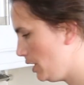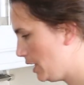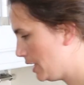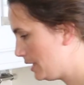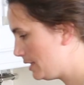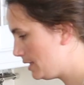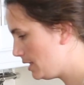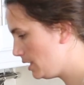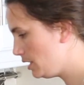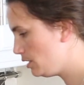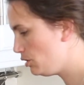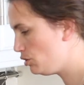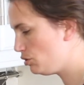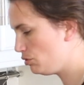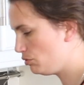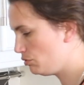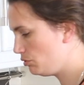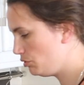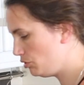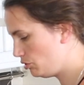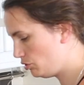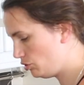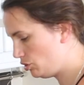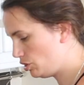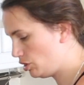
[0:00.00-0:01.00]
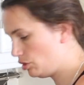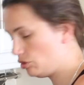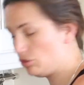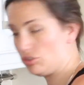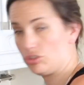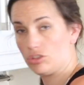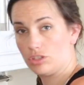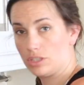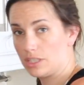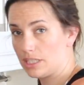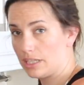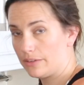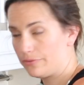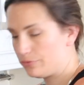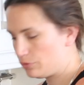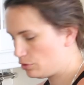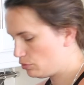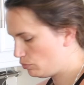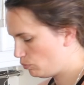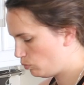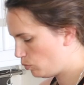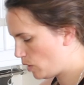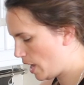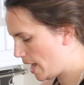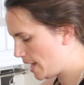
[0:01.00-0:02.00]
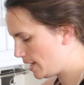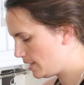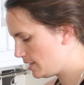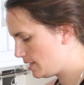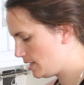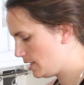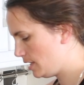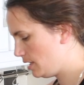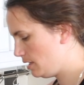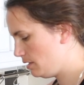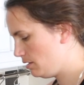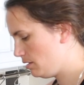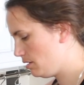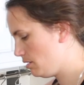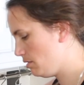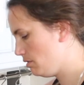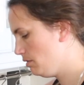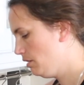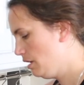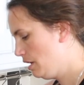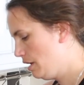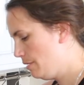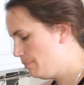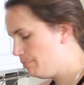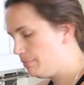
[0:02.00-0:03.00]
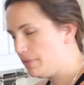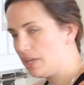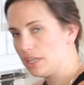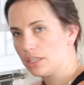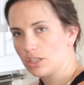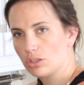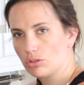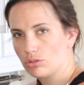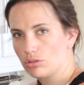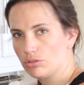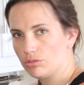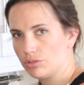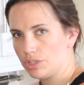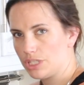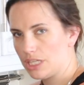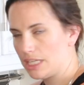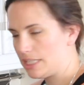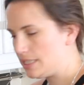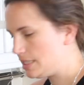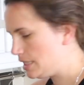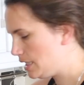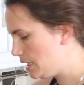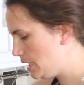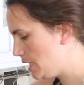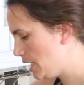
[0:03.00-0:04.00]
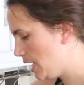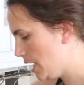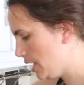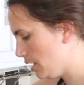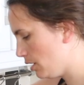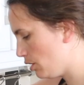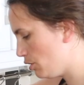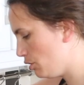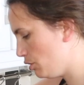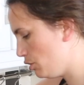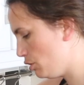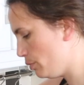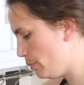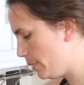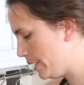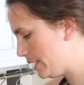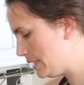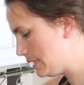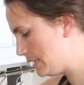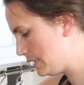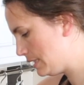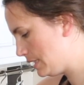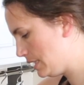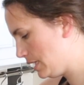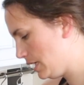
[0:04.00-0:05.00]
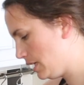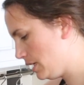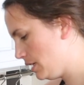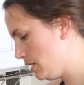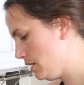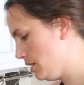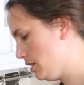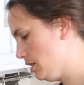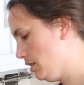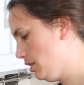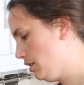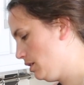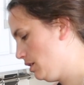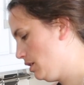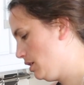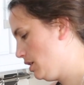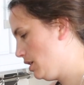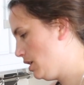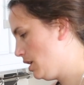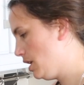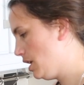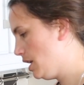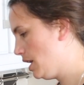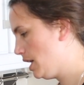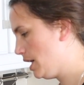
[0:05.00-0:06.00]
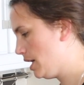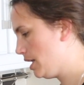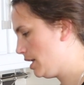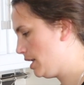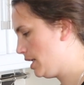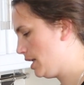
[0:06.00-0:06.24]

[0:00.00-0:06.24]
that's it, you're done. You just have to wait and, make your courgette and cook your pasta. And